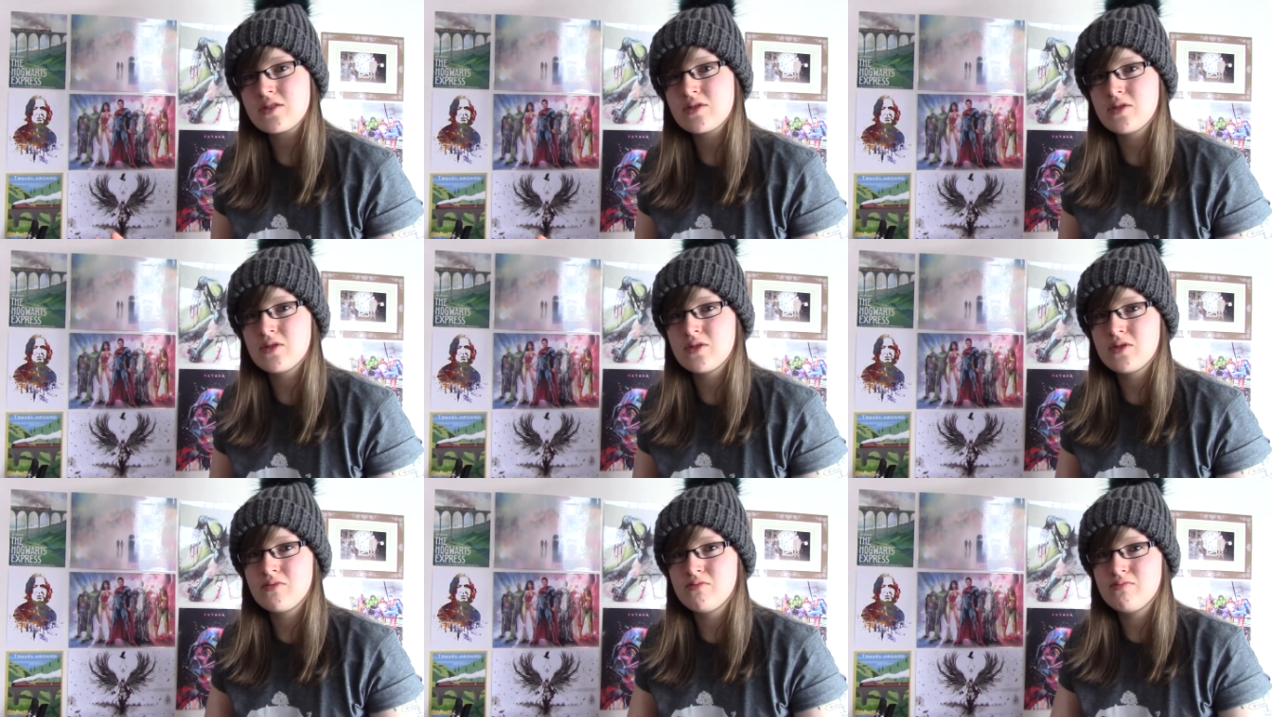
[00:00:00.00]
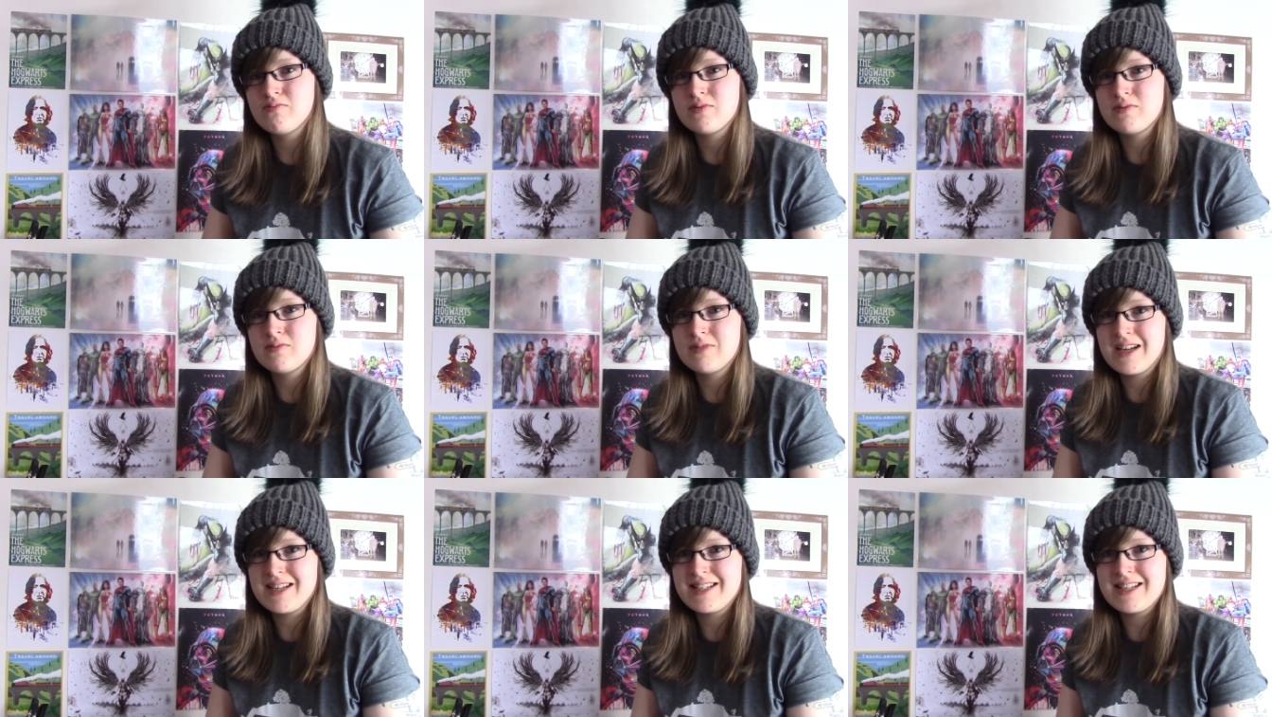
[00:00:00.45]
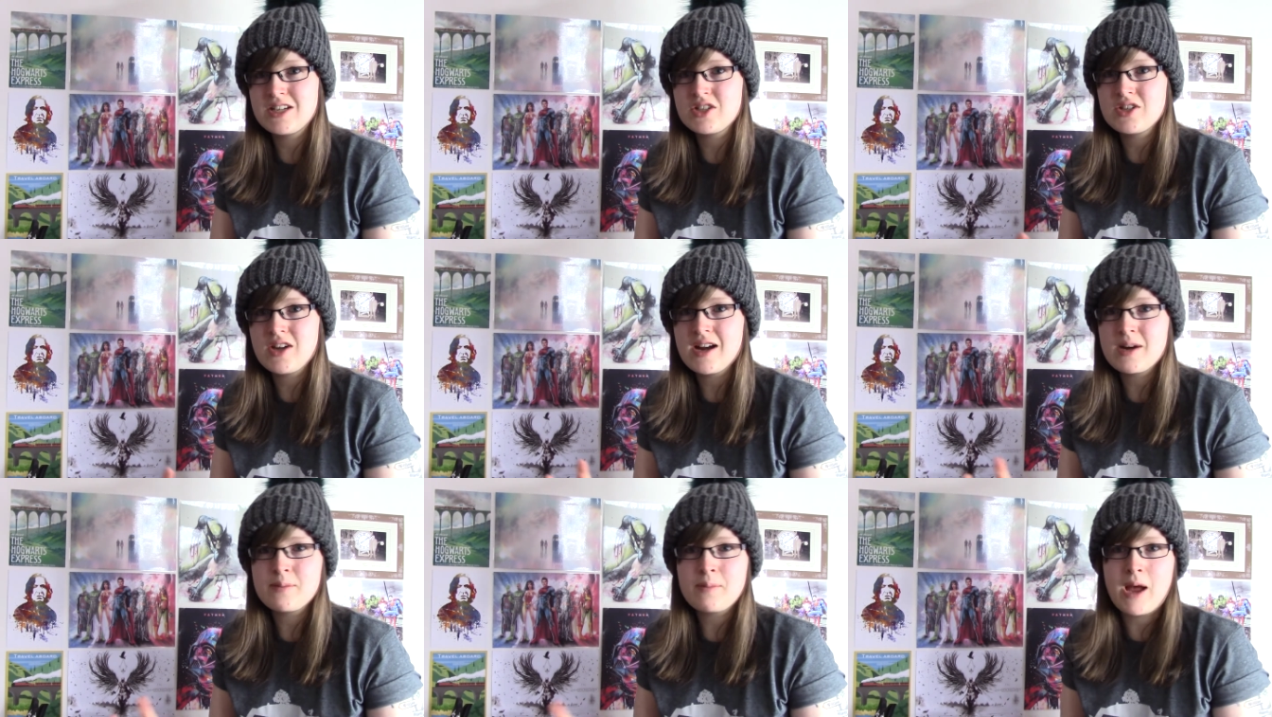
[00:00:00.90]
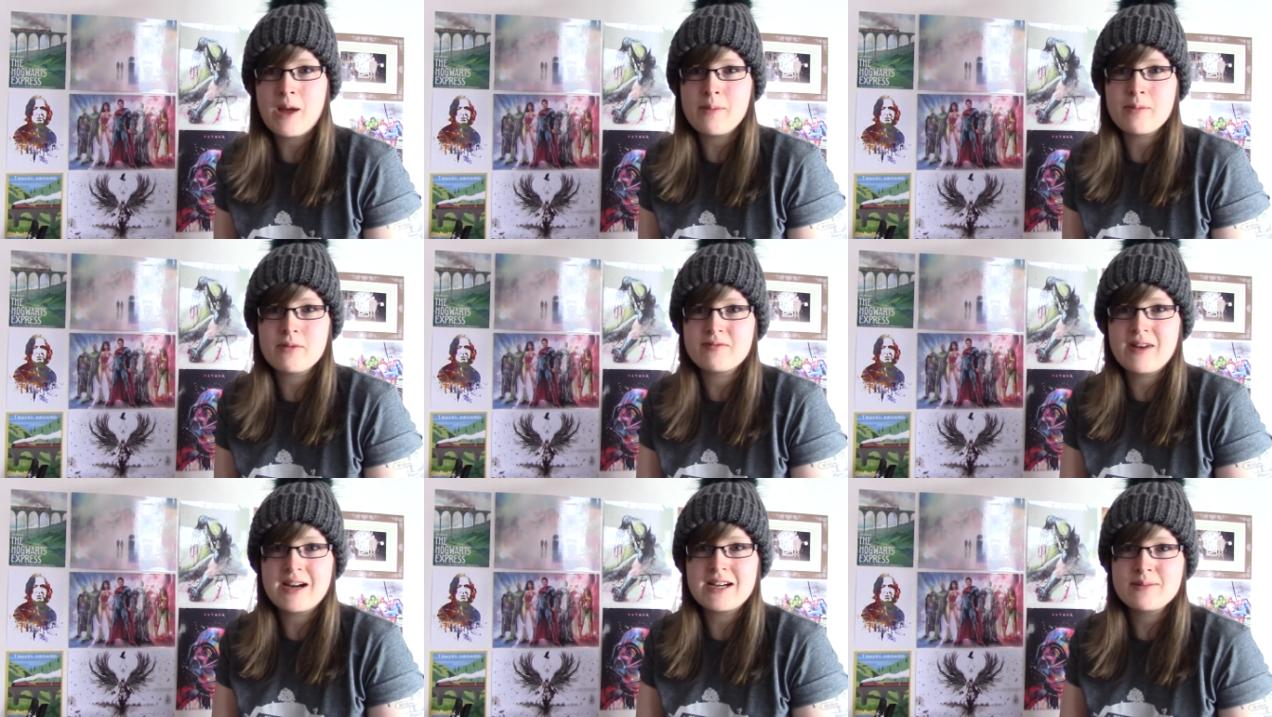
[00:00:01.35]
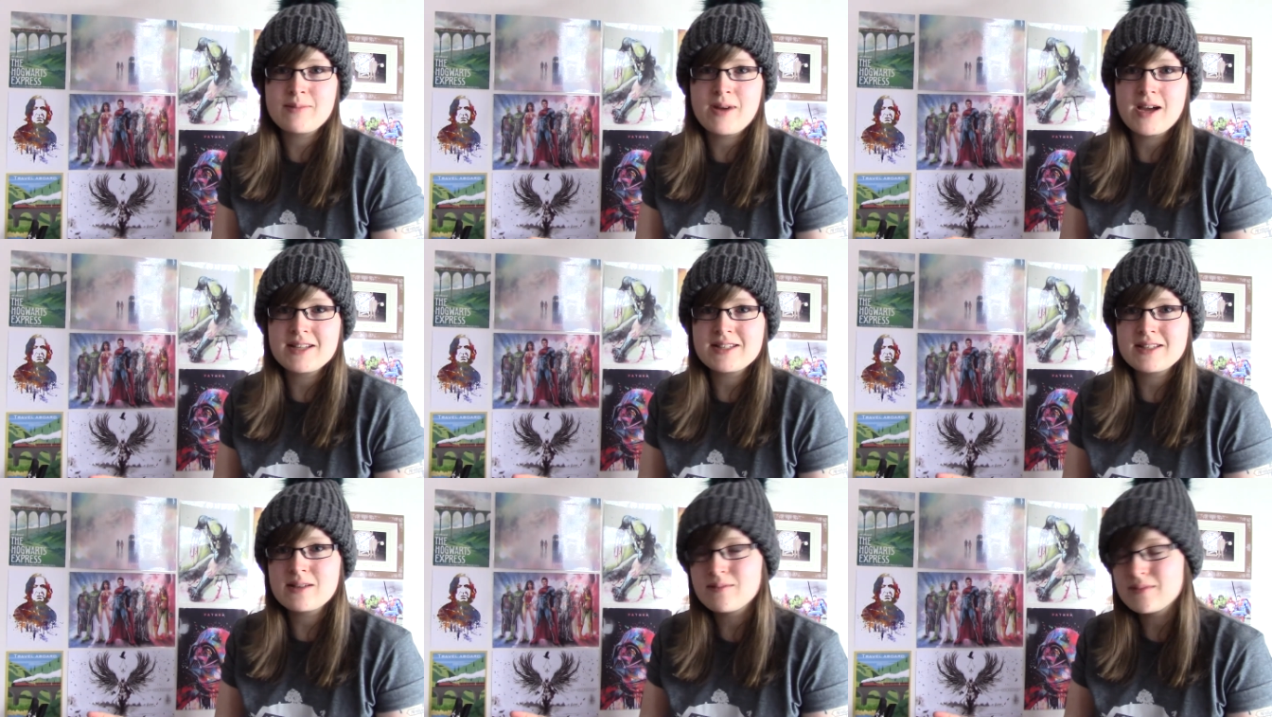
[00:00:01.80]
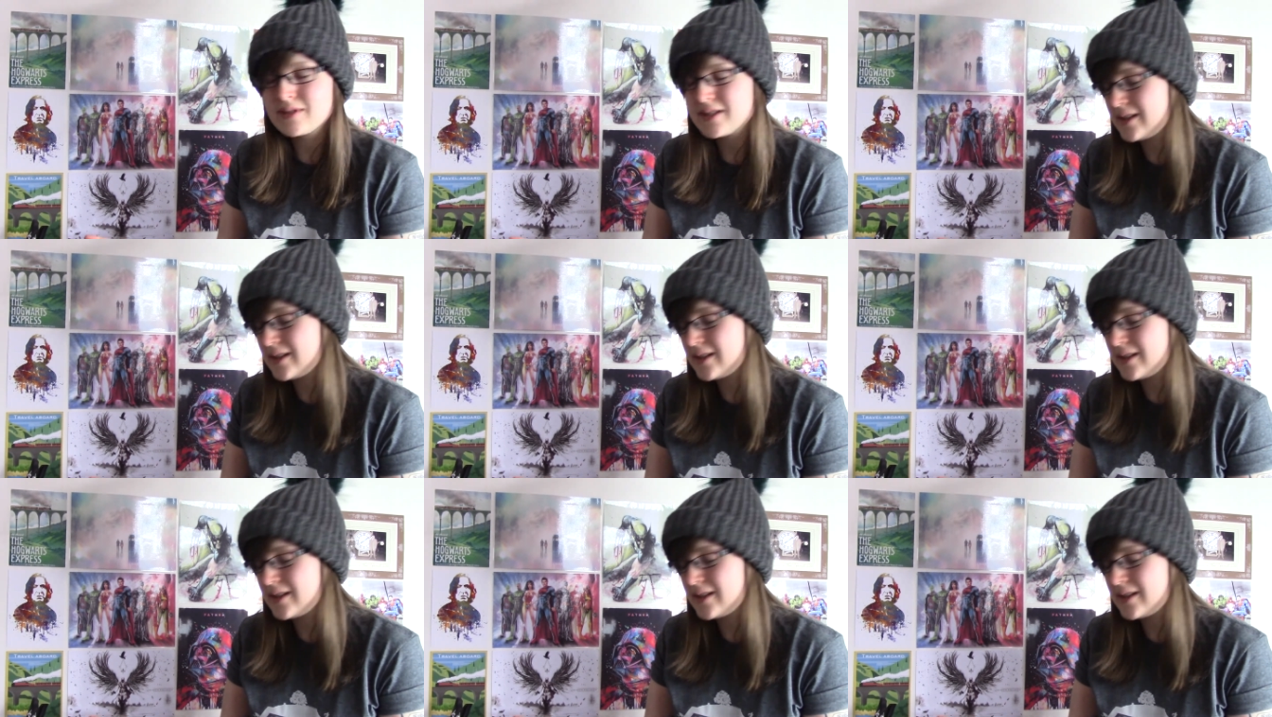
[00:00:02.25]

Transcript: or a t-shirt and a pop and random items,